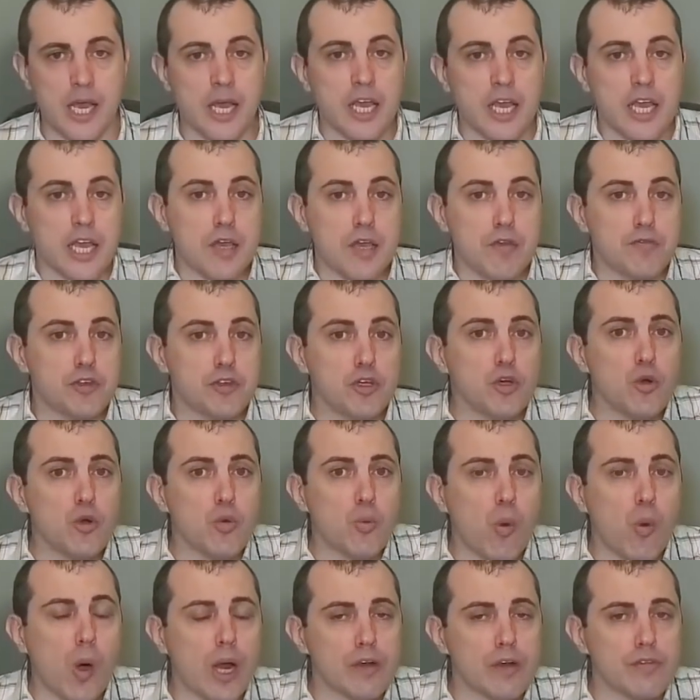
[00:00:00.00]
if you're
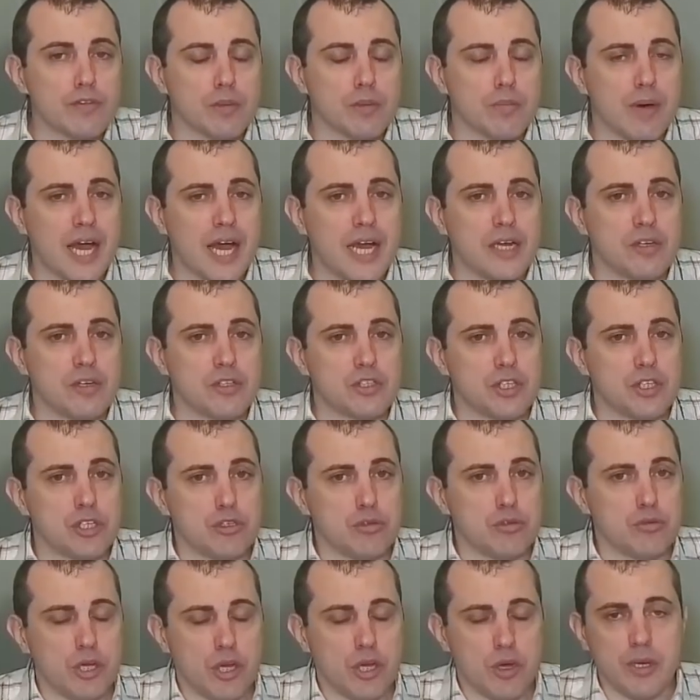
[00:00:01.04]
one of the miners and
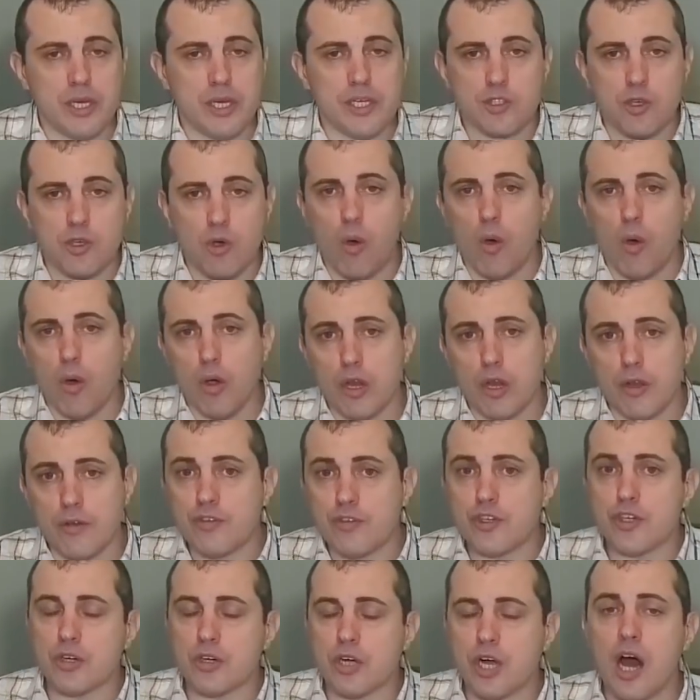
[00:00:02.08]
you notice all of
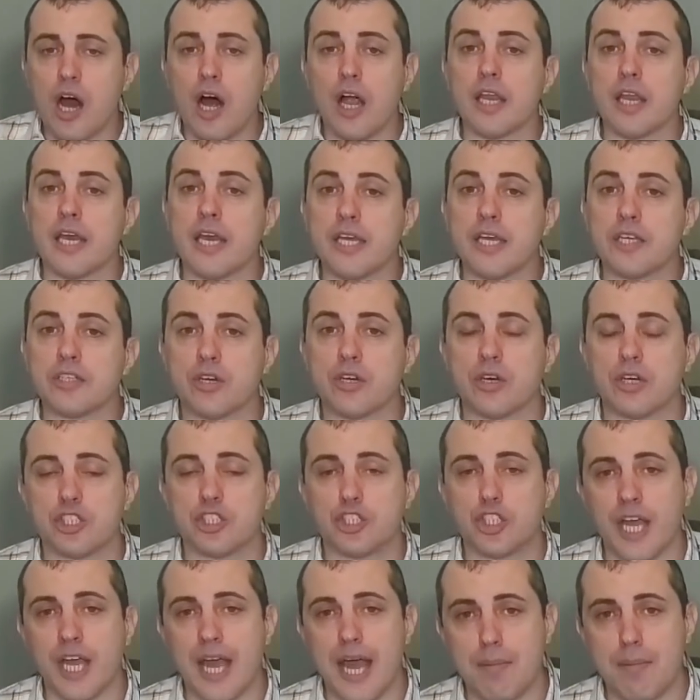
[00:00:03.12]
your colleagues are
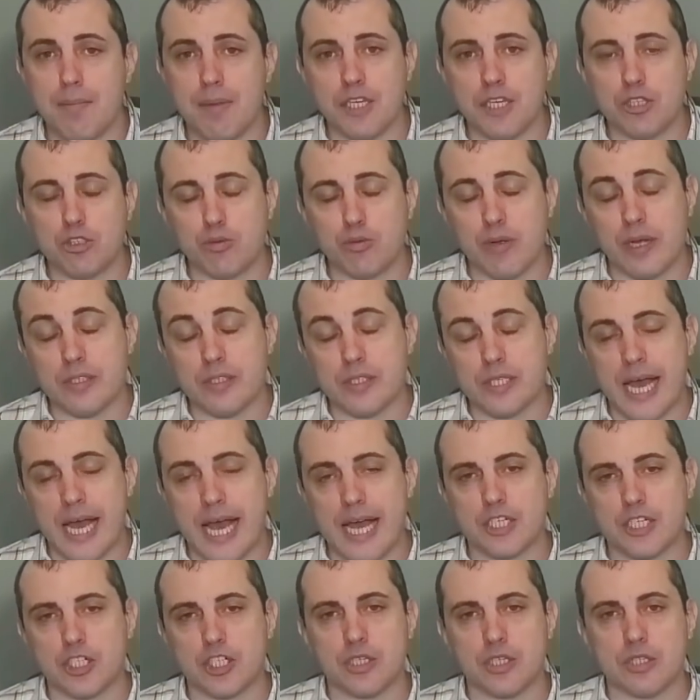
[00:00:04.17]
jamming
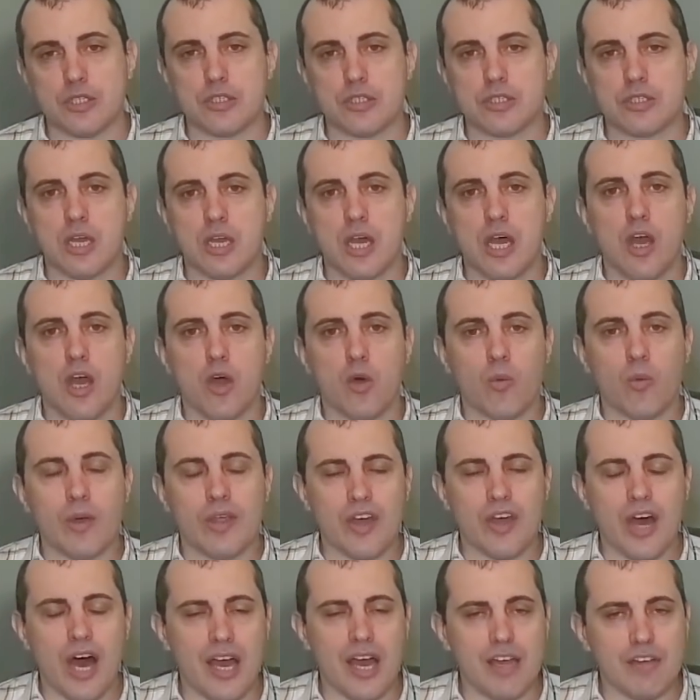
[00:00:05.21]
transaction with
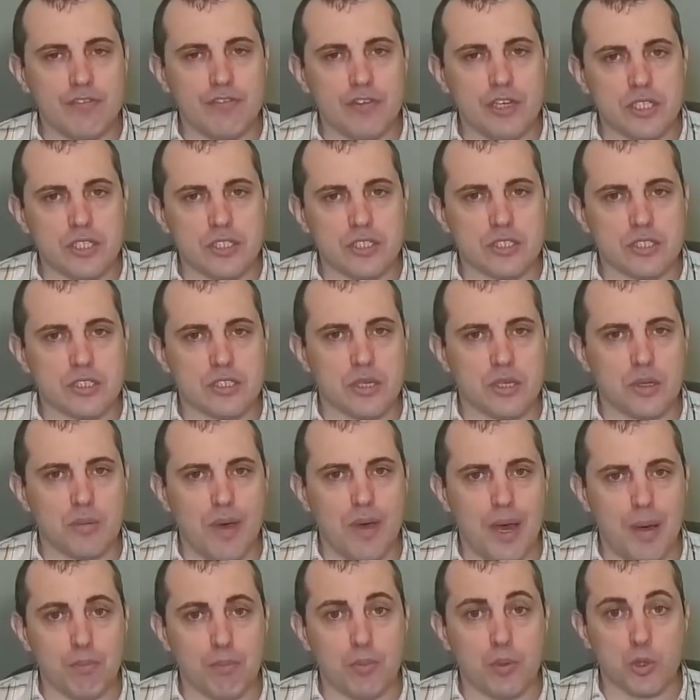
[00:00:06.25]
high fees into the
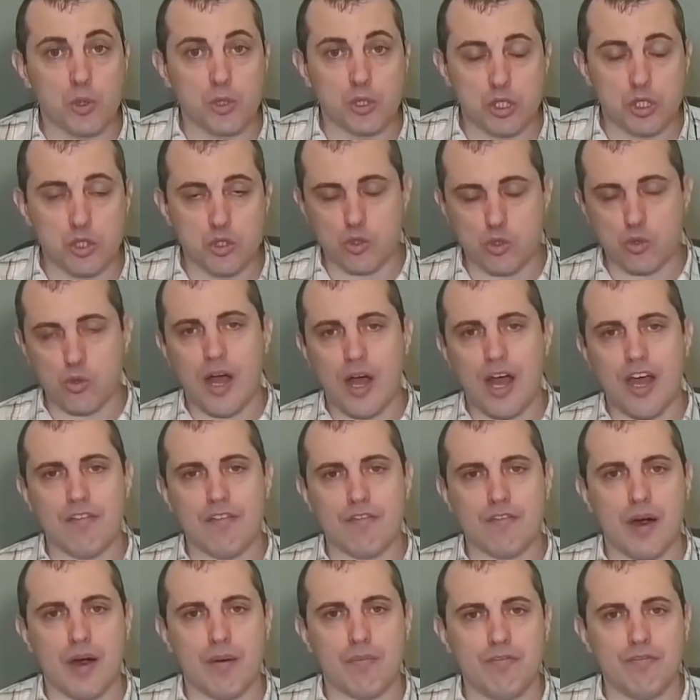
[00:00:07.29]
mempool to
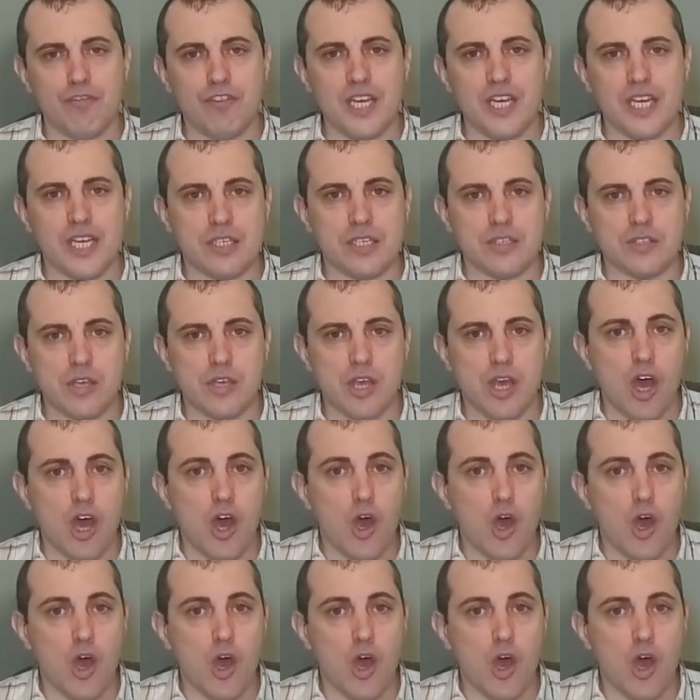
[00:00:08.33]
drive up fees,